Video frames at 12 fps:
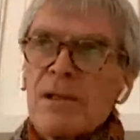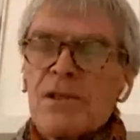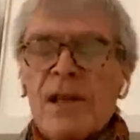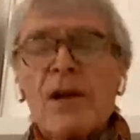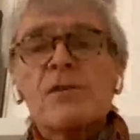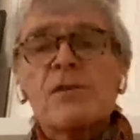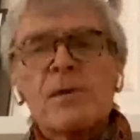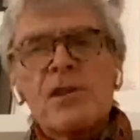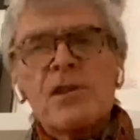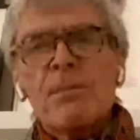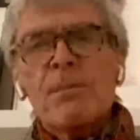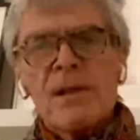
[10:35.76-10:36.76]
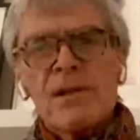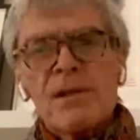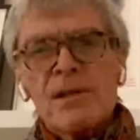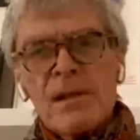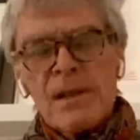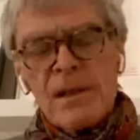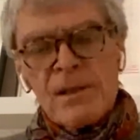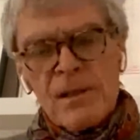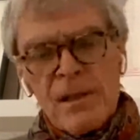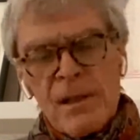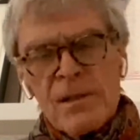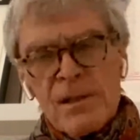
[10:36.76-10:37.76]
salesmanship is
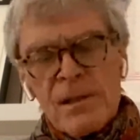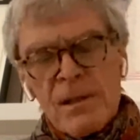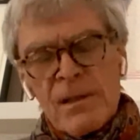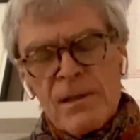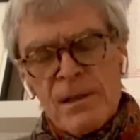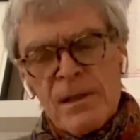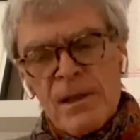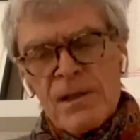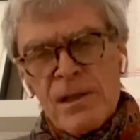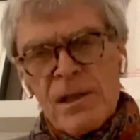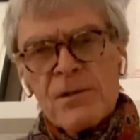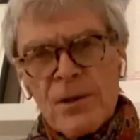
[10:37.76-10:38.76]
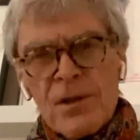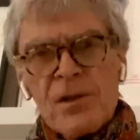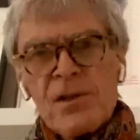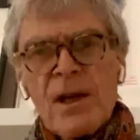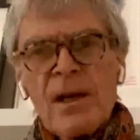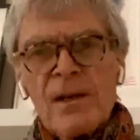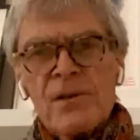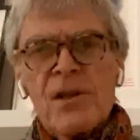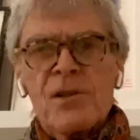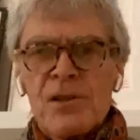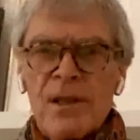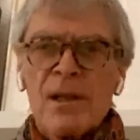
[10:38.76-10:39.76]
not a science,
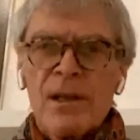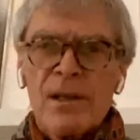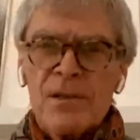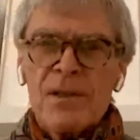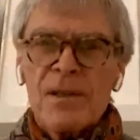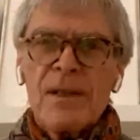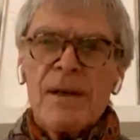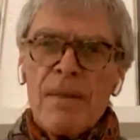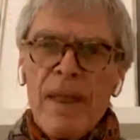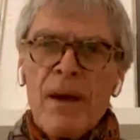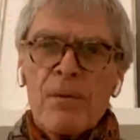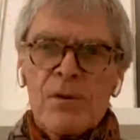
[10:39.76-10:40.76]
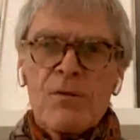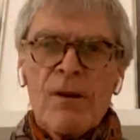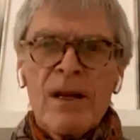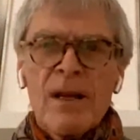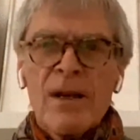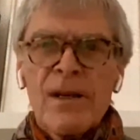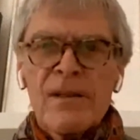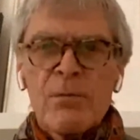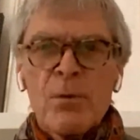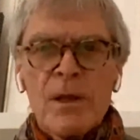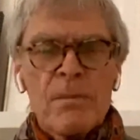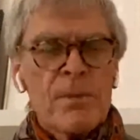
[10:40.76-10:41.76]
it's an art. That was a great line of
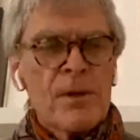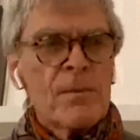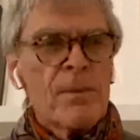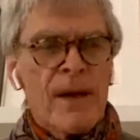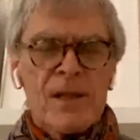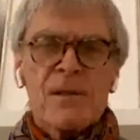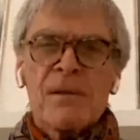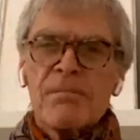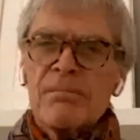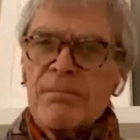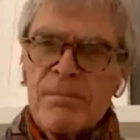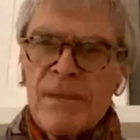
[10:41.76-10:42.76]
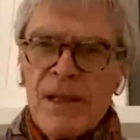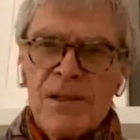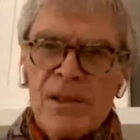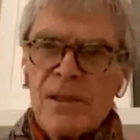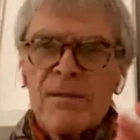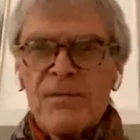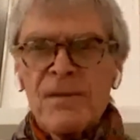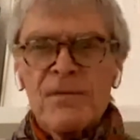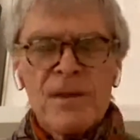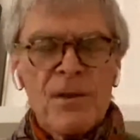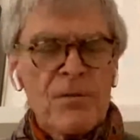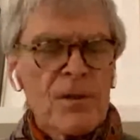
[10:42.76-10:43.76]
William Birnbach's in
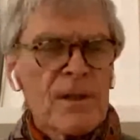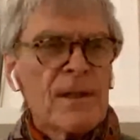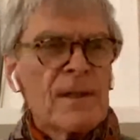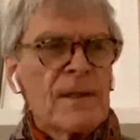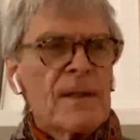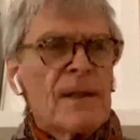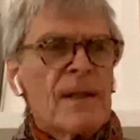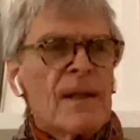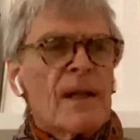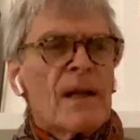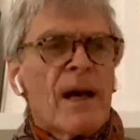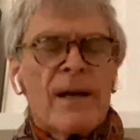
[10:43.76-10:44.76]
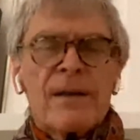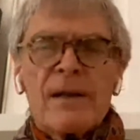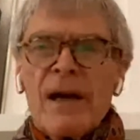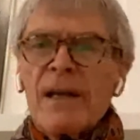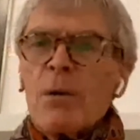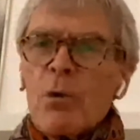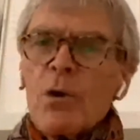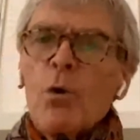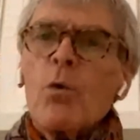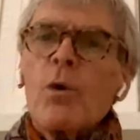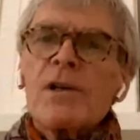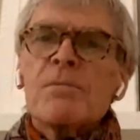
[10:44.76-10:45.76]
1953. And it will
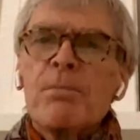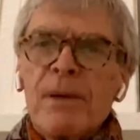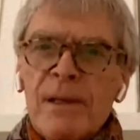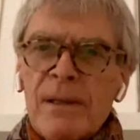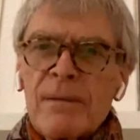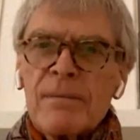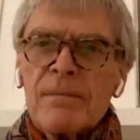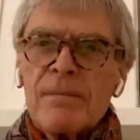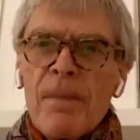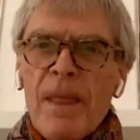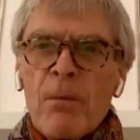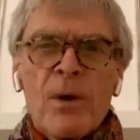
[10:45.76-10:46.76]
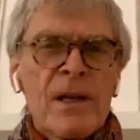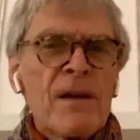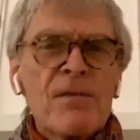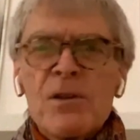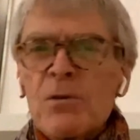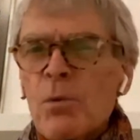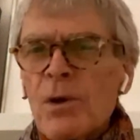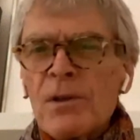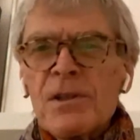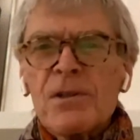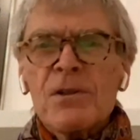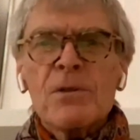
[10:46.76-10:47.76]
always be, whatever you
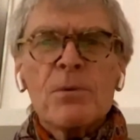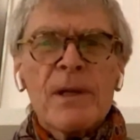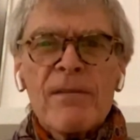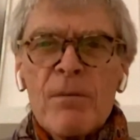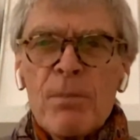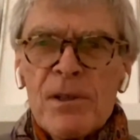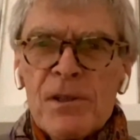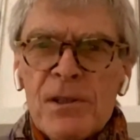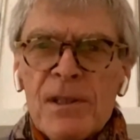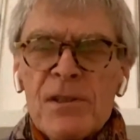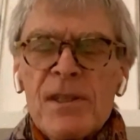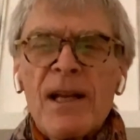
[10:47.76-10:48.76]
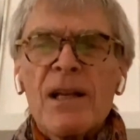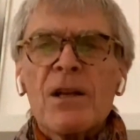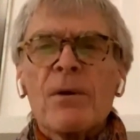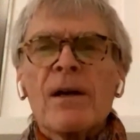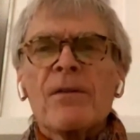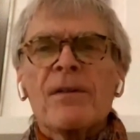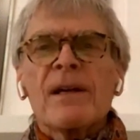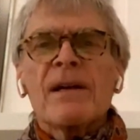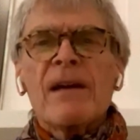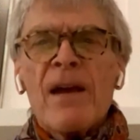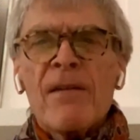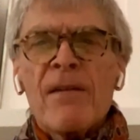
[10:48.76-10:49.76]
want to do, what everybody's going to tell you out
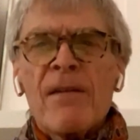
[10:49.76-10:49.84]
there,